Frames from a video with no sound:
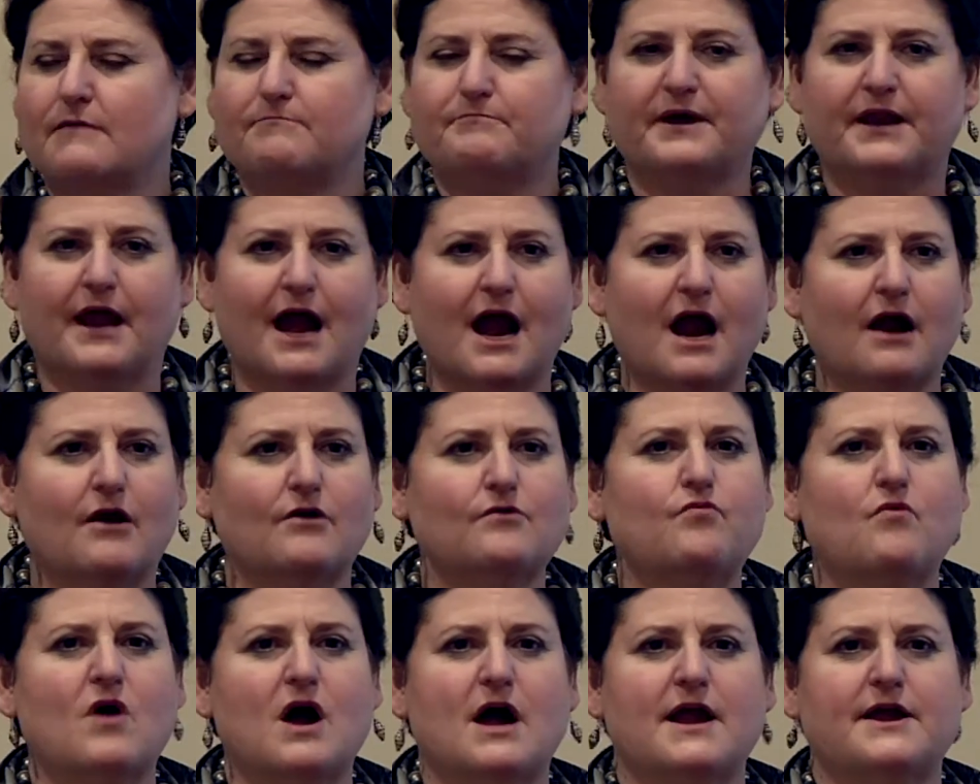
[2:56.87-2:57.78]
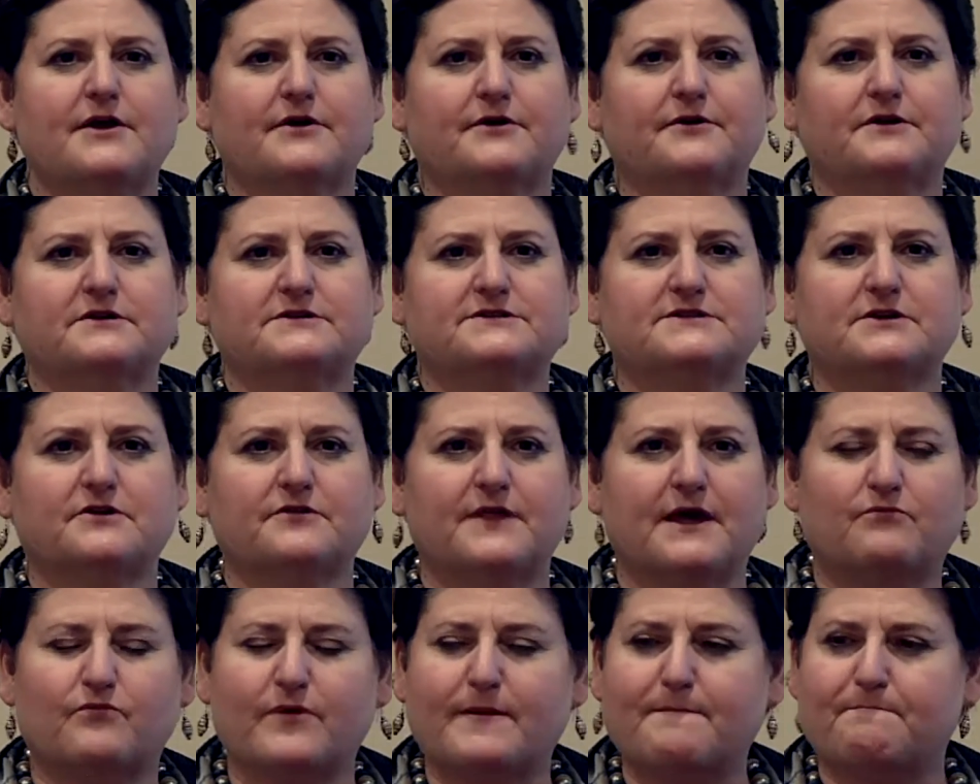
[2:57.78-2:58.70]
but hardwired so
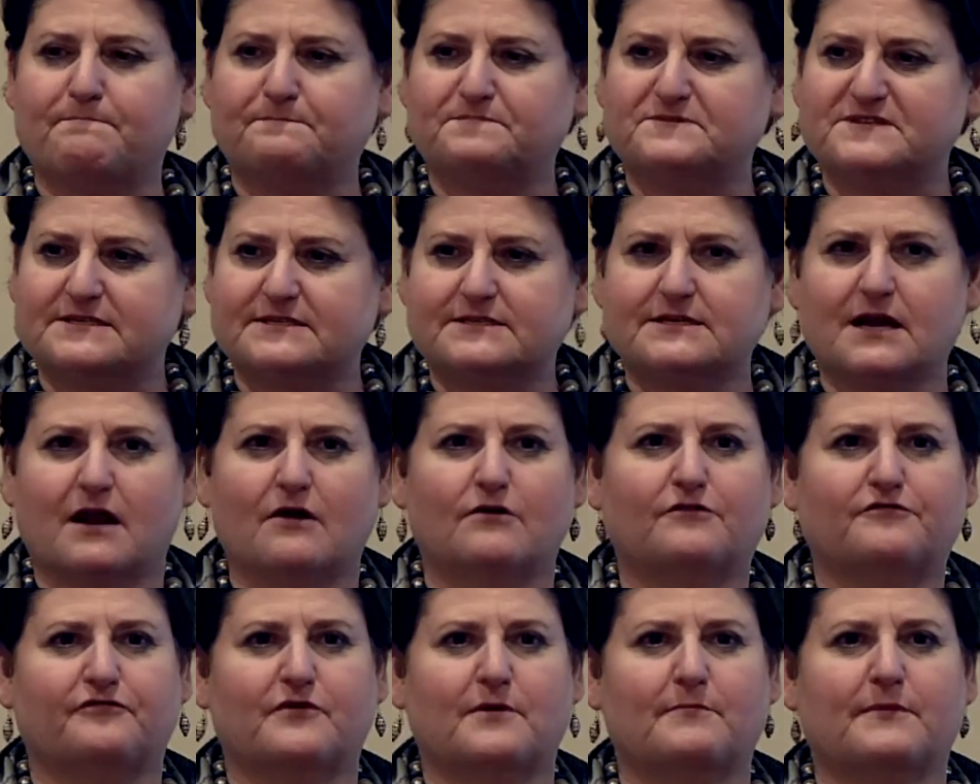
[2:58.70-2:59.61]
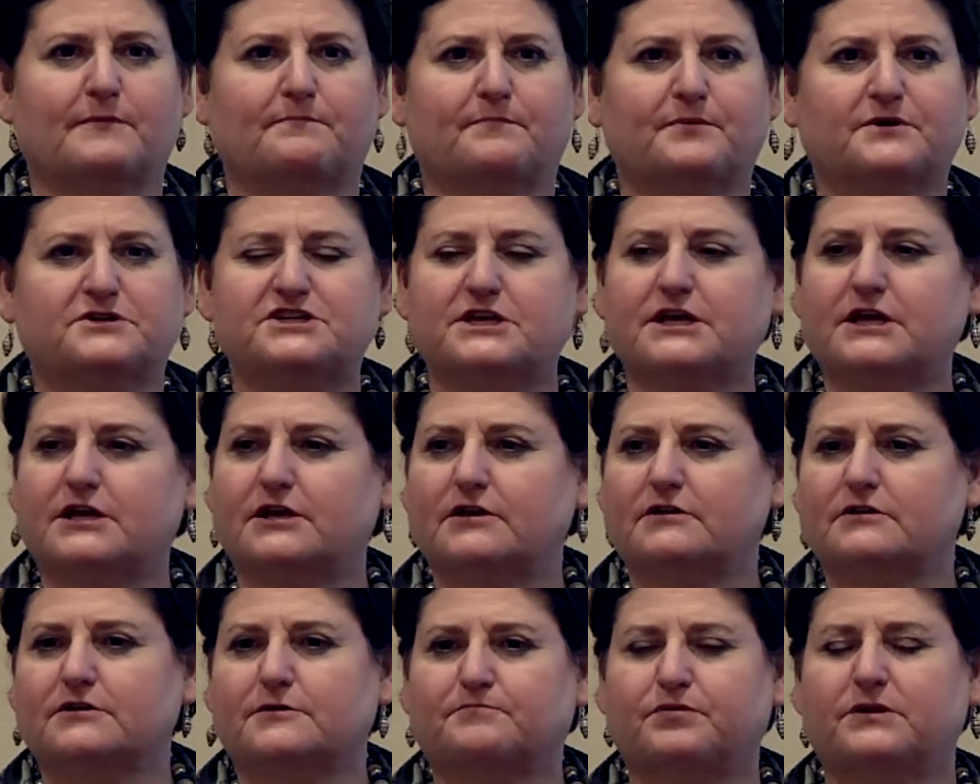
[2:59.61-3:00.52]
that we start from a
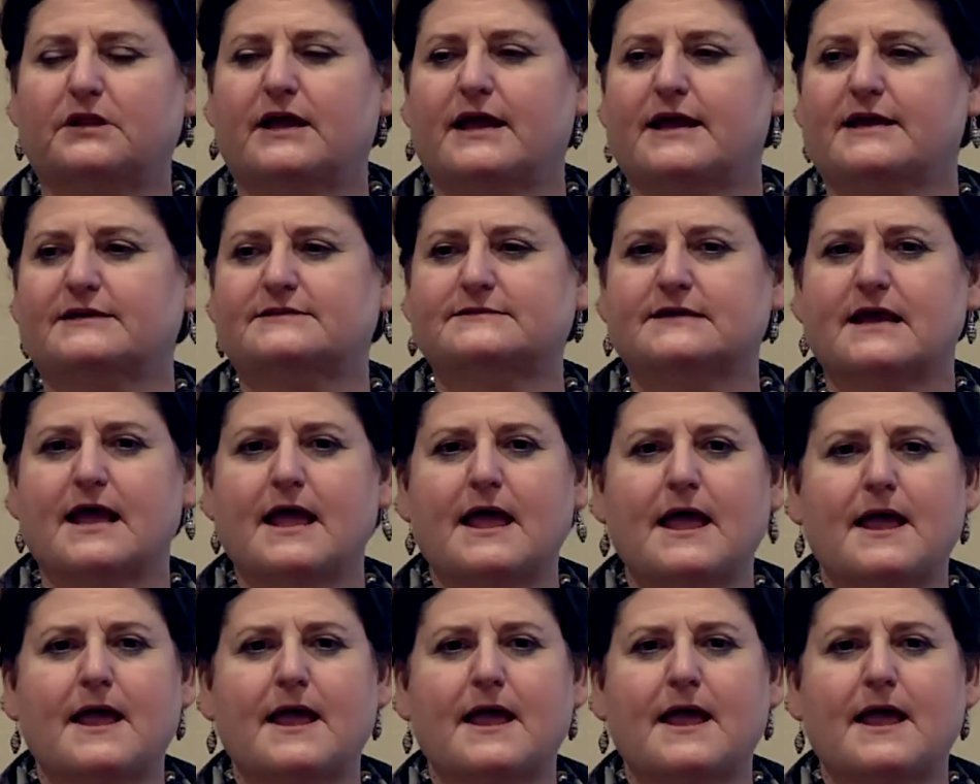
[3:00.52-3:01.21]
particular place